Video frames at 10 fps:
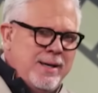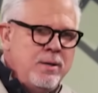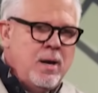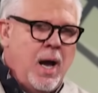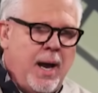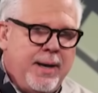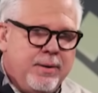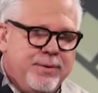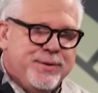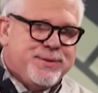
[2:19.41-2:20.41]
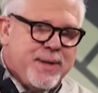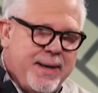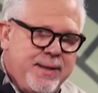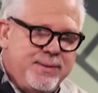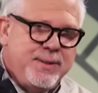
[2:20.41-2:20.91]
can hire the
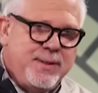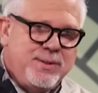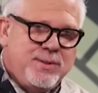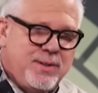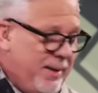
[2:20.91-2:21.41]
scientists? I